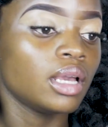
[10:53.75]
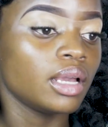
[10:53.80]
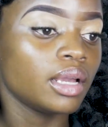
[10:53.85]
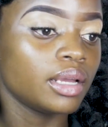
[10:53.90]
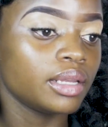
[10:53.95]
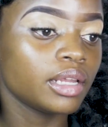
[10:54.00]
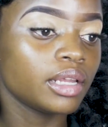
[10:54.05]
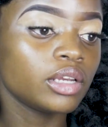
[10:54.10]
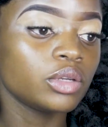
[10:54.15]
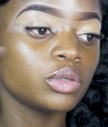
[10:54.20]

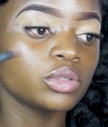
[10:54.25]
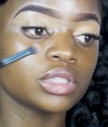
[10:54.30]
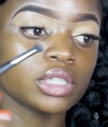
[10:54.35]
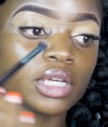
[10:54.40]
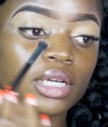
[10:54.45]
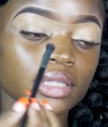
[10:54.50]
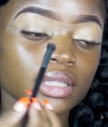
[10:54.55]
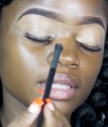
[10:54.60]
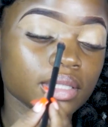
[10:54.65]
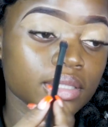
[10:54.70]
And then you
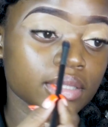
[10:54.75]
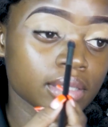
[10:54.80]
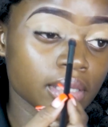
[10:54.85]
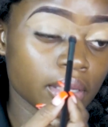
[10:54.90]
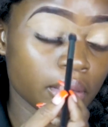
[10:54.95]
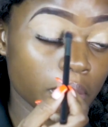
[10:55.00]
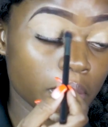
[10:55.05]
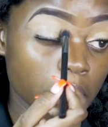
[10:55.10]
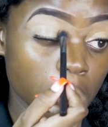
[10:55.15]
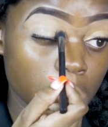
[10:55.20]
take the
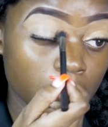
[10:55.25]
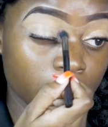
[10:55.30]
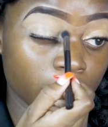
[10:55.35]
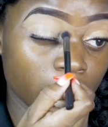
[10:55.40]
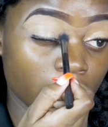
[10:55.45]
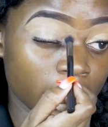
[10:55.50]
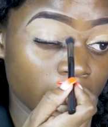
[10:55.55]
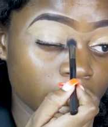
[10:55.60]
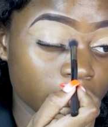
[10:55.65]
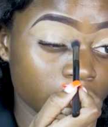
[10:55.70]
same
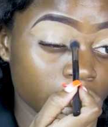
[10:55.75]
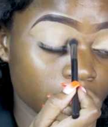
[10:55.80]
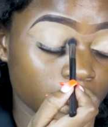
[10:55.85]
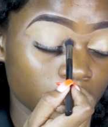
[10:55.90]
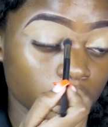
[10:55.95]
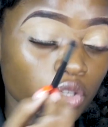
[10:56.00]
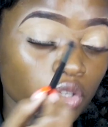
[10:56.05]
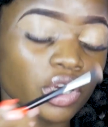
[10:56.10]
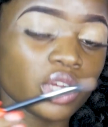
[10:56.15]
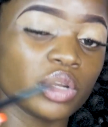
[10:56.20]
brush.
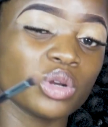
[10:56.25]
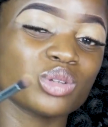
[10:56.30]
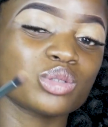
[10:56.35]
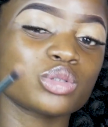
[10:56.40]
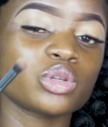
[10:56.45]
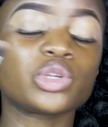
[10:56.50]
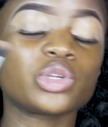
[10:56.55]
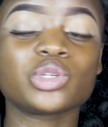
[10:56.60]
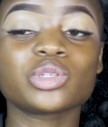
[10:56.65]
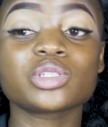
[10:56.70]
You can
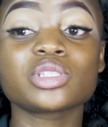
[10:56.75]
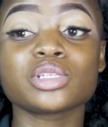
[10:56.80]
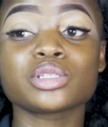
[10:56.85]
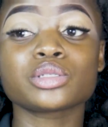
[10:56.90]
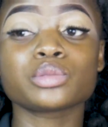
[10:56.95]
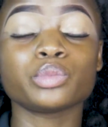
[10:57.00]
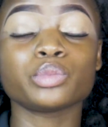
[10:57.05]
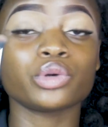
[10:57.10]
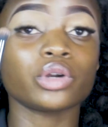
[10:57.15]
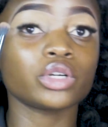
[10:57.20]
also use
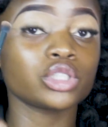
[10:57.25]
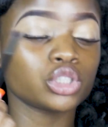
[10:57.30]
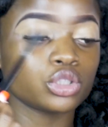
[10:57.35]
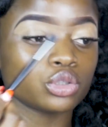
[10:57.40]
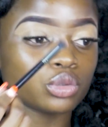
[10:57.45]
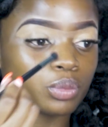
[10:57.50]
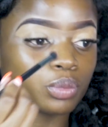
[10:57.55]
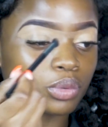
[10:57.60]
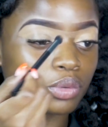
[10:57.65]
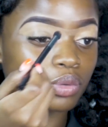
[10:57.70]
this brush
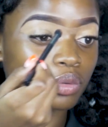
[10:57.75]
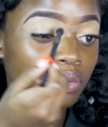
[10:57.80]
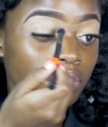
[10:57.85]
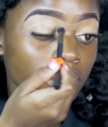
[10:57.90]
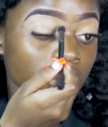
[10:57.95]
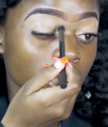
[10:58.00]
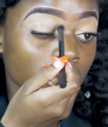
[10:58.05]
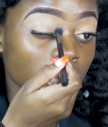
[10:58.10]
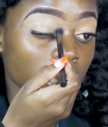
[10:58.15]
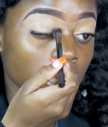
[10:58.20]
to pull
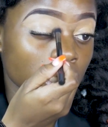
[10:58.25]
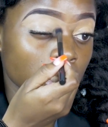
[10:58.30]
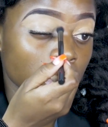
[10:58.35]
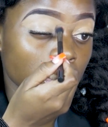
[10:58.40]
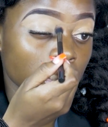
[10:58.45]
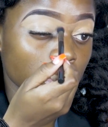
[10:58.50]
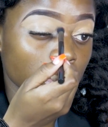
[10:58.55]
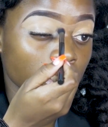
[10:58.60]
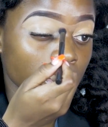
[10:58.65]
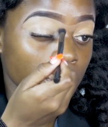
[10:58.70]

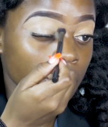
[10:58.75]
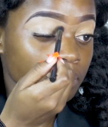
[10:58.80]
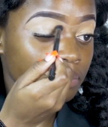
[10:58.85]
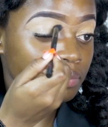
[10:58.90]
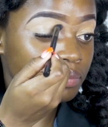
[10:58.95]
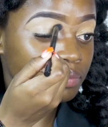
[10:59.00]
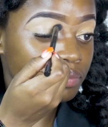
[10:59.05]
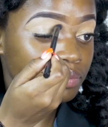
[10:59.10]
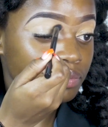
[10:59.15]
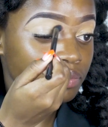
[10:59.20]

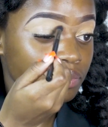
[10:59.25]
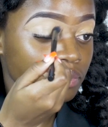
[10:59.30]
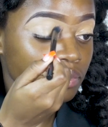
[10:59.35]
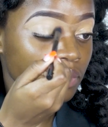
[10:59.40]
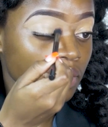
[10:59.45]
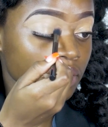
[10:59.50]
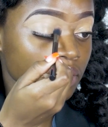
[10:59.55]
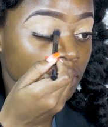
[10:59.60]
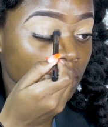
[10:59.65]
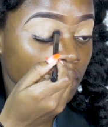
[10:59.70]

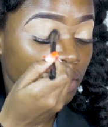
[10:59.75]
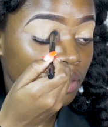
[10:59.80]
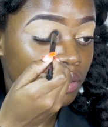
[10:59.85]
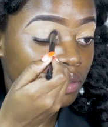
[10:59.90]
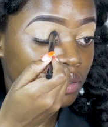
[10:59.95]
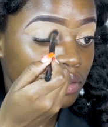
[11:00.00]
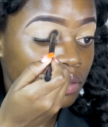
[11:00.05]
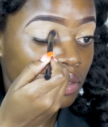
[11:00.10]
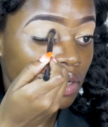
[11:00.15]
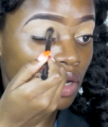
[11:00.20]

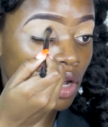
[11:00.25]
mascara.